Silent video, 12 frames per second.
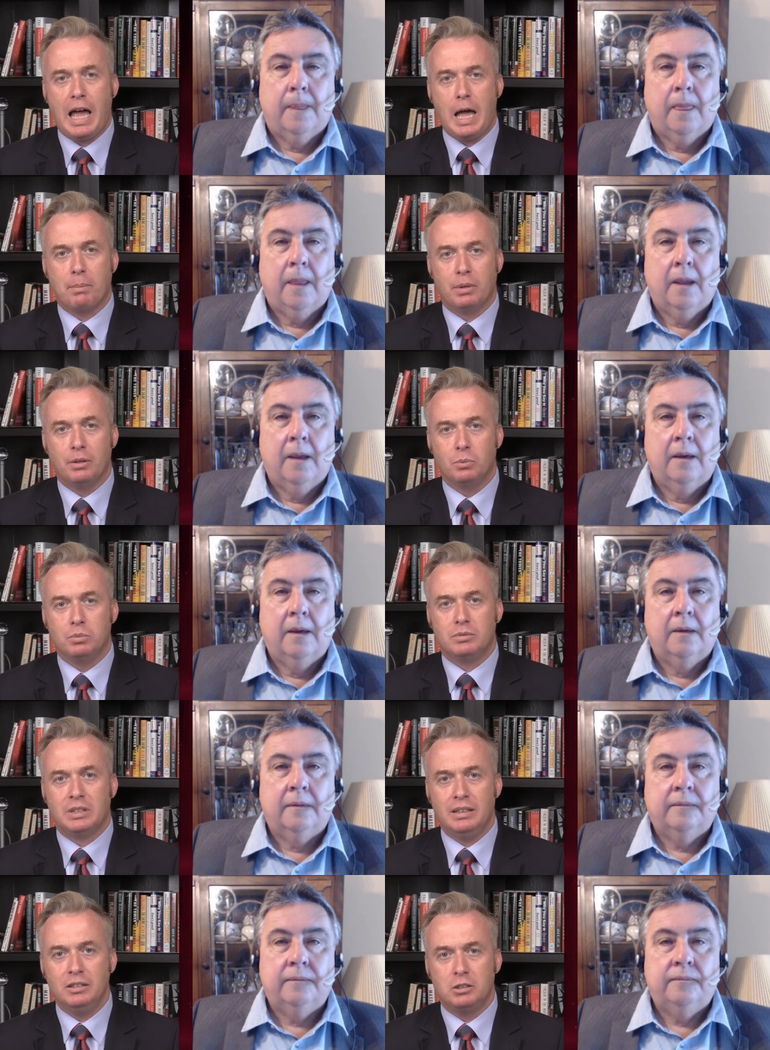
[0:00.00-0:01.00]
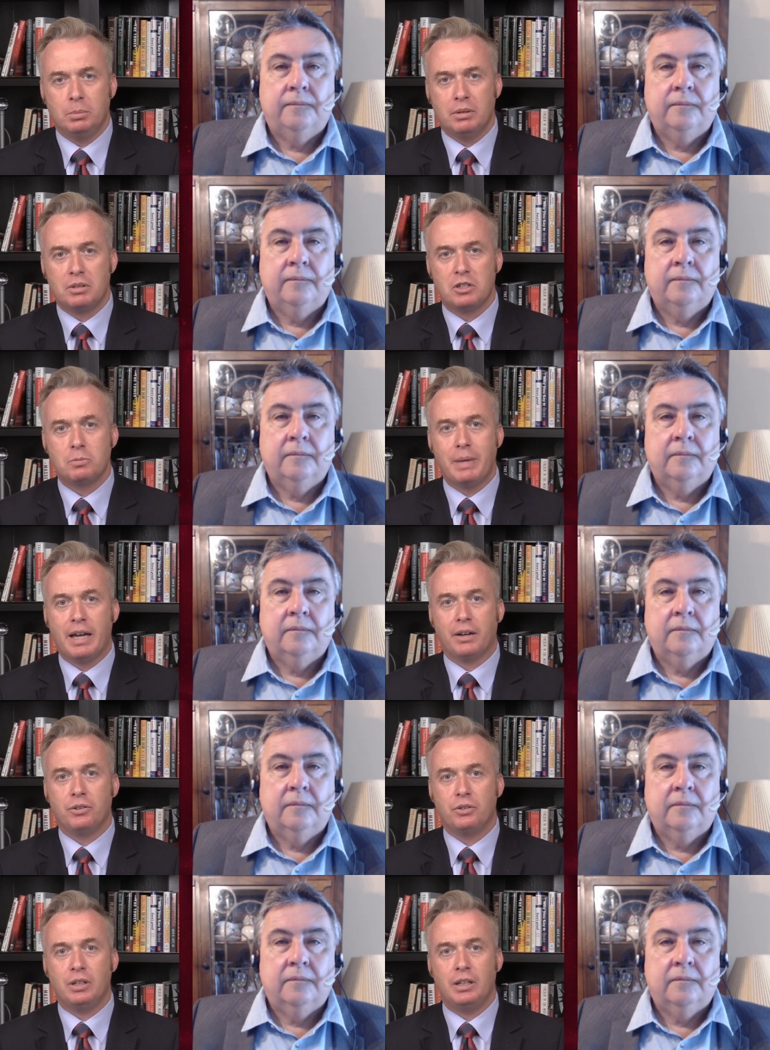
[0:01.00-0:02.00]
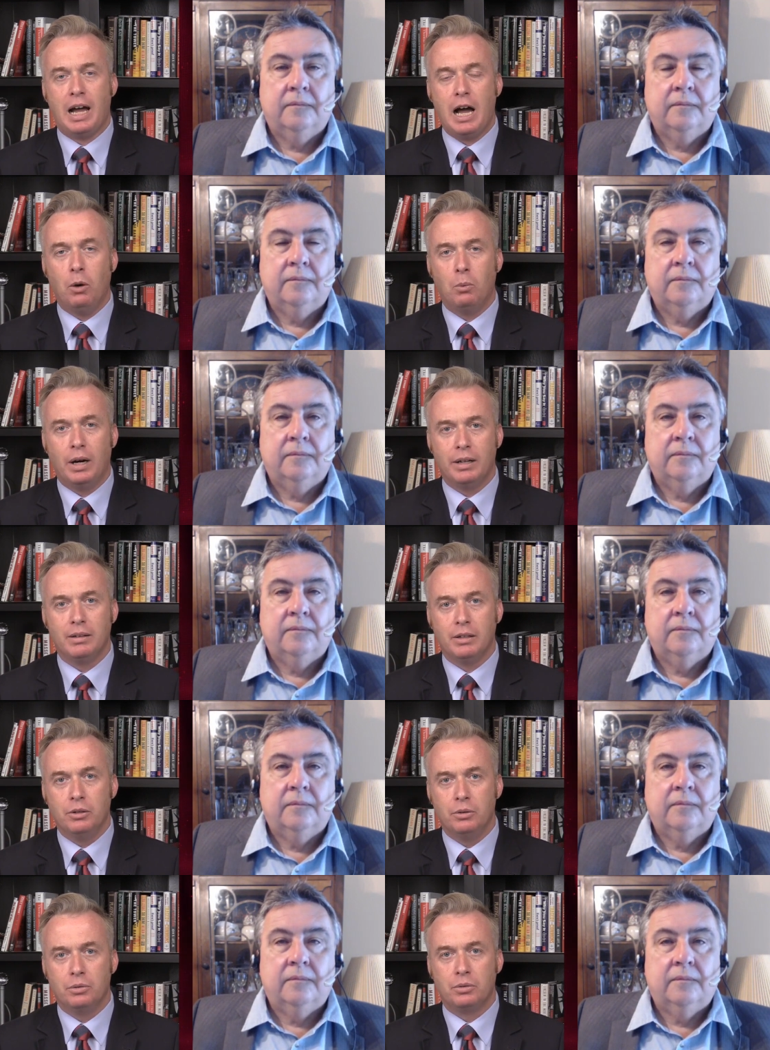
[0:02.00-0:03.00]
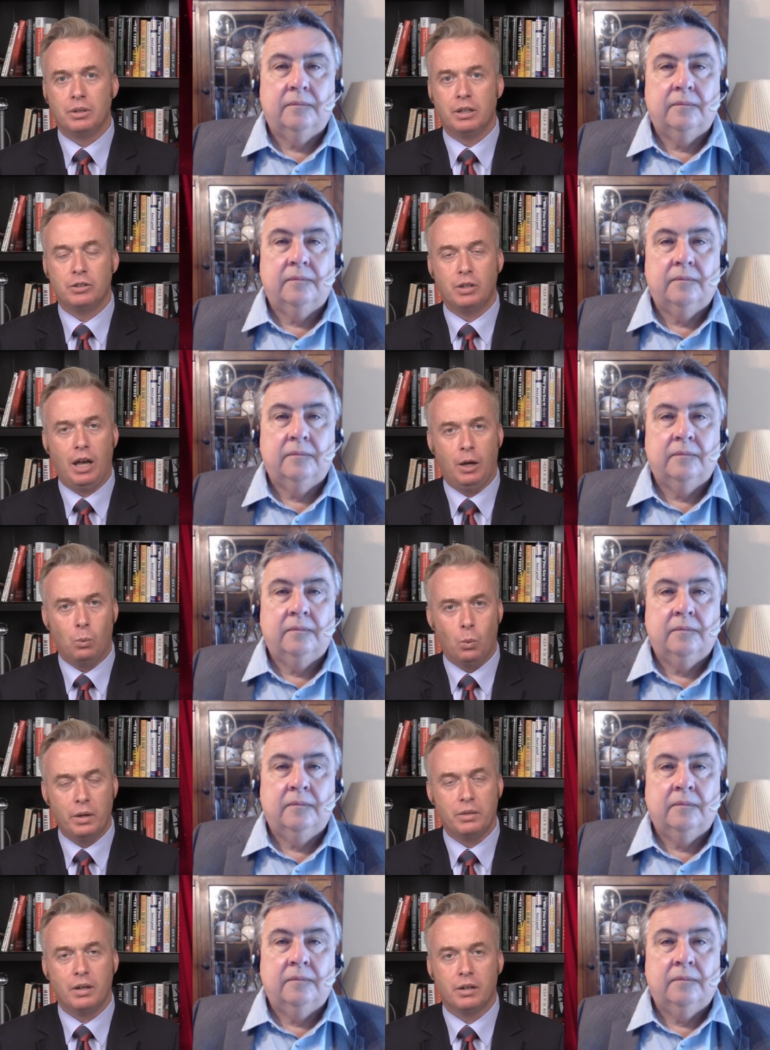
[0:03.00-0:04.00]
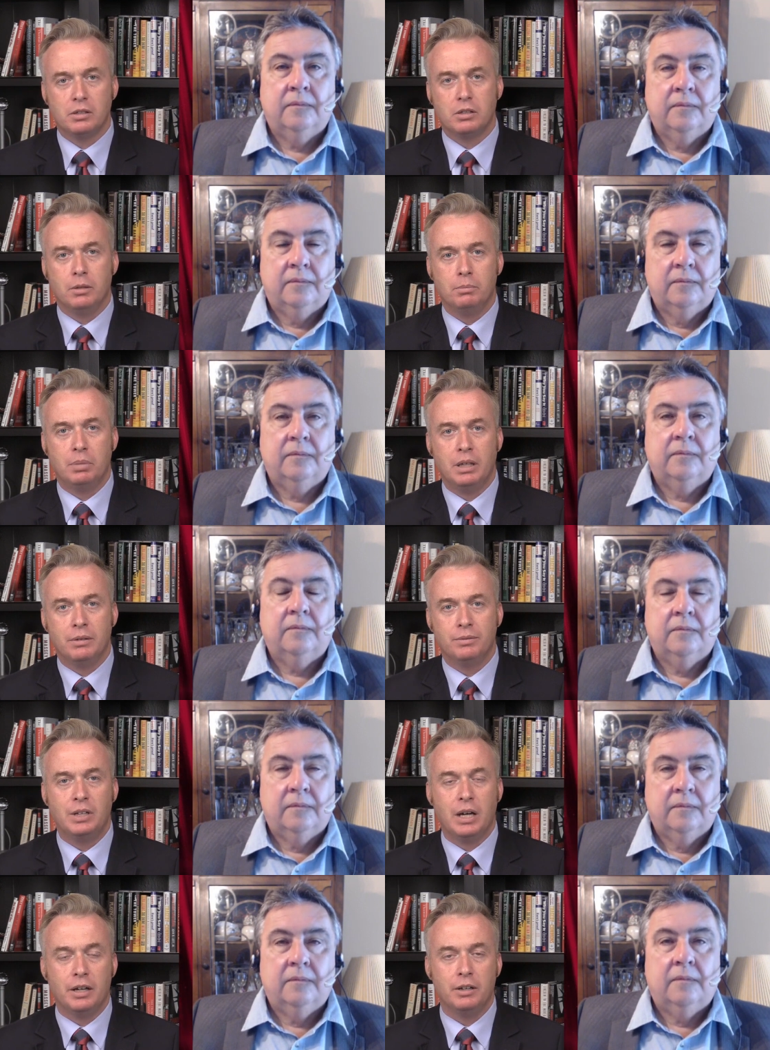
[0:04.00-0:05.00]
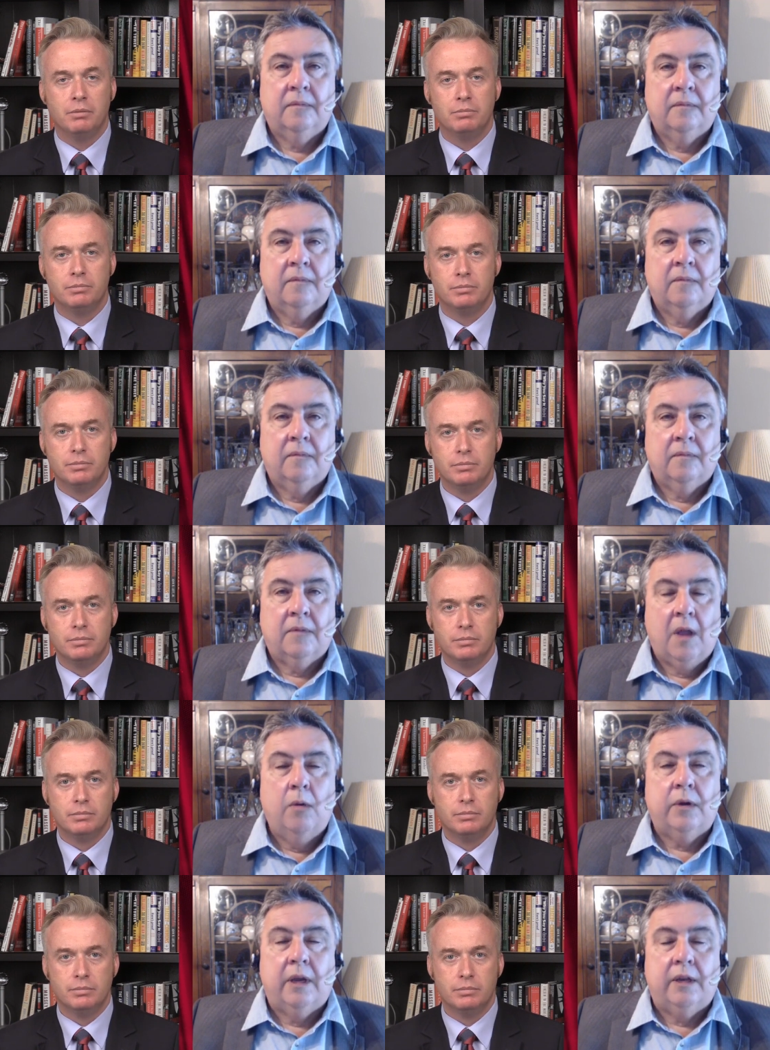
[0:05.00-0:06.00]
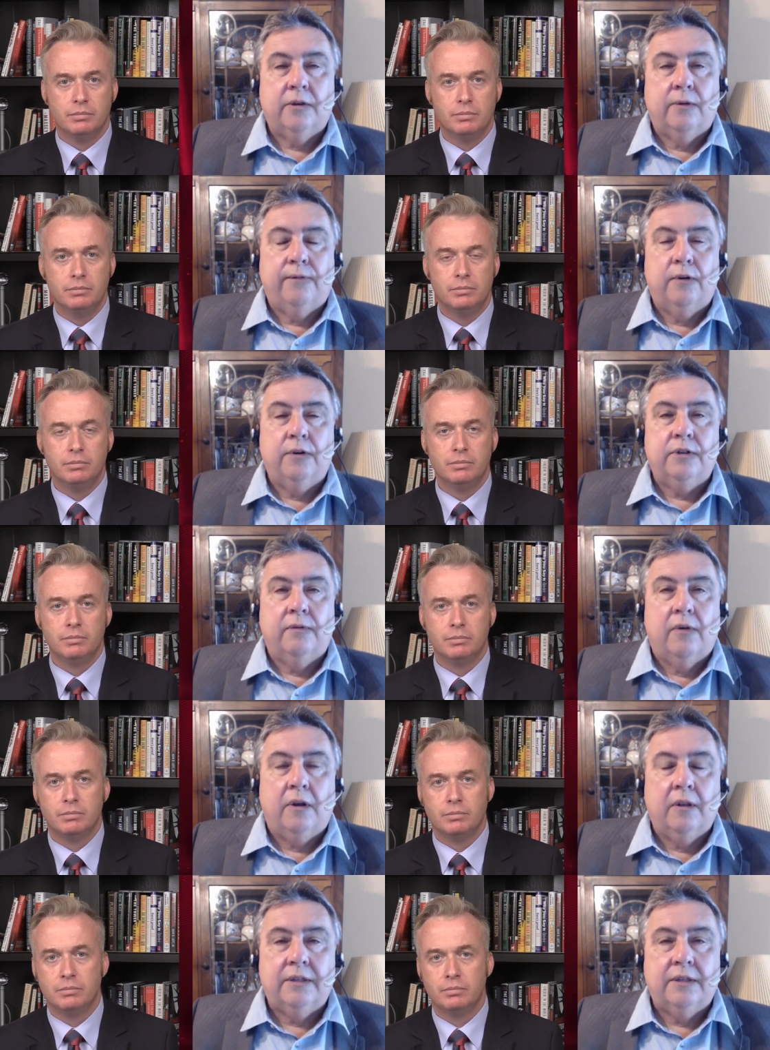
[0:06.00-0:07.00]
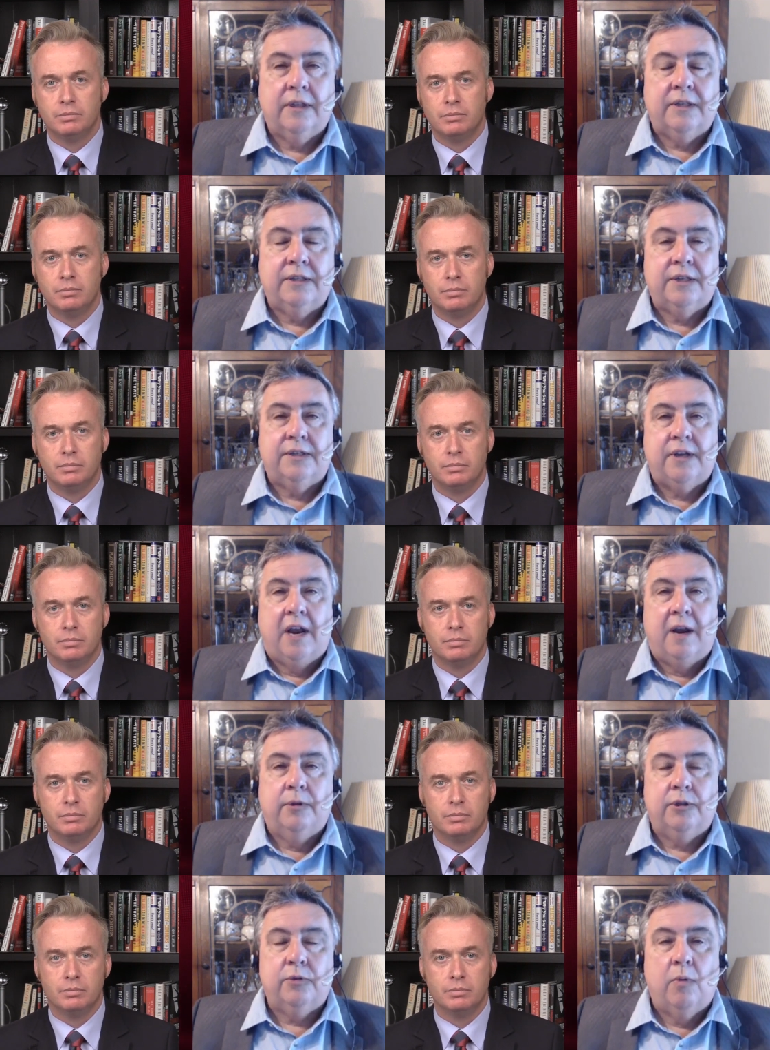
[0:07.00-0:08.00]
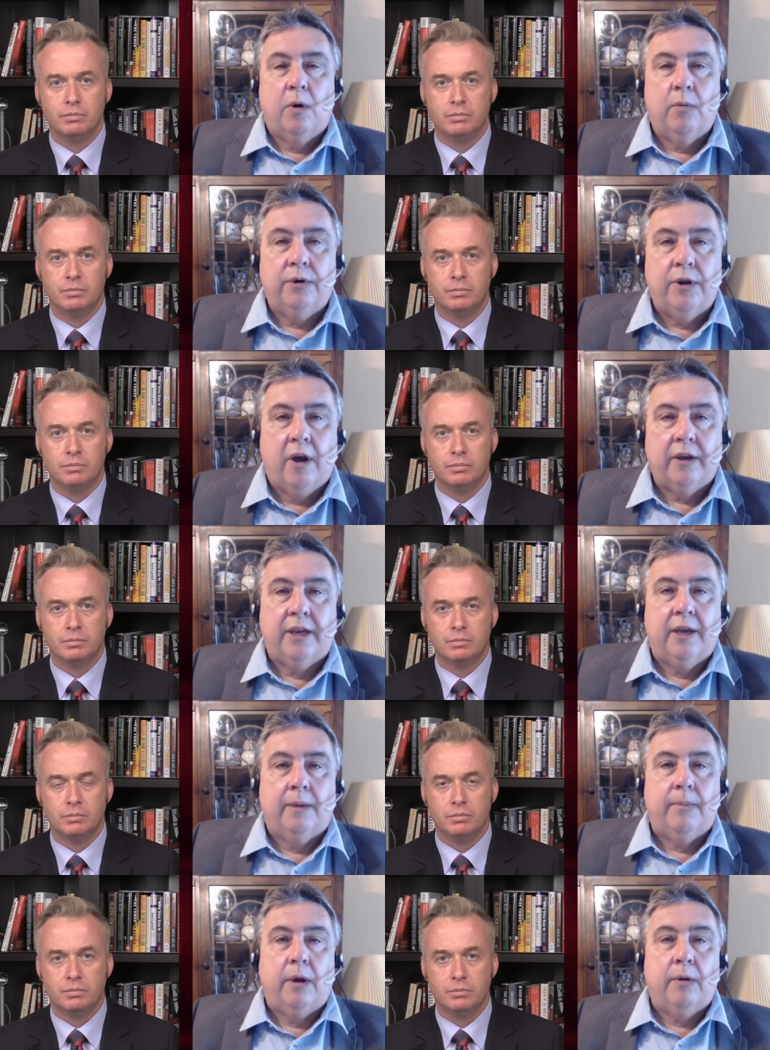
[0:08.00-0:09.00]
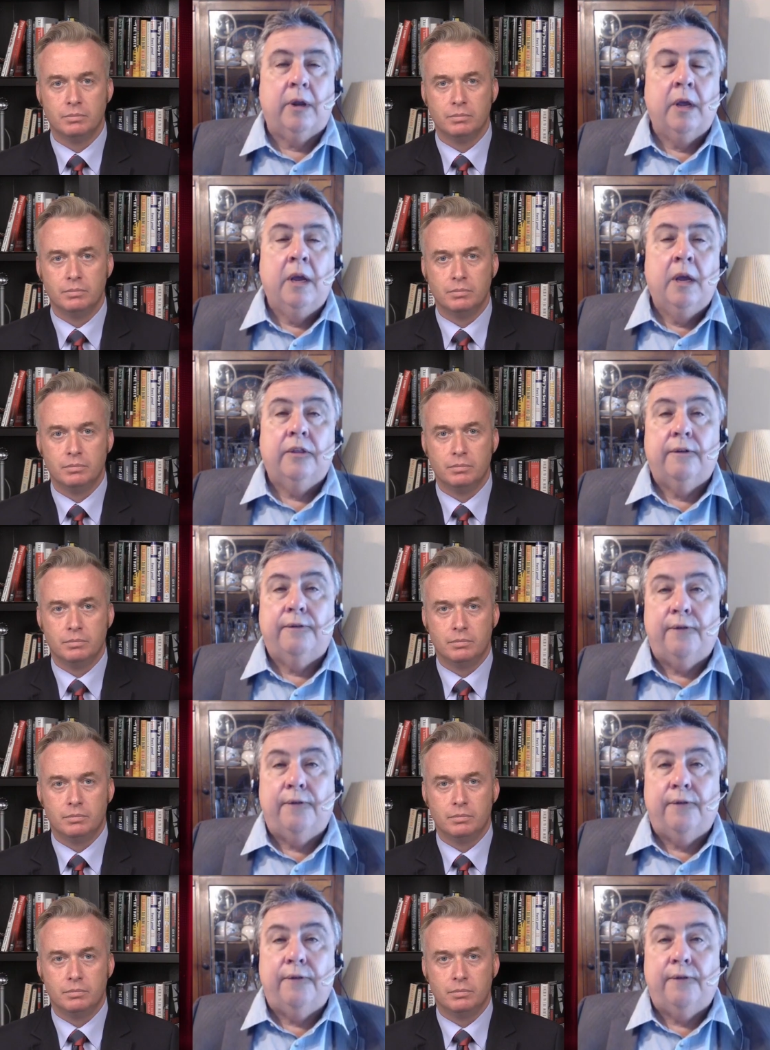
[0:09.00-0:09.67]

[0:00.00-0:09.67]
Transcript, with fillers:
Speaker 1: happened. Tell us about this magazine, how widely used it is, and what the RCMP have done.
Speaker 2: Okay, so first of all, let's let's establish what we're talking about. The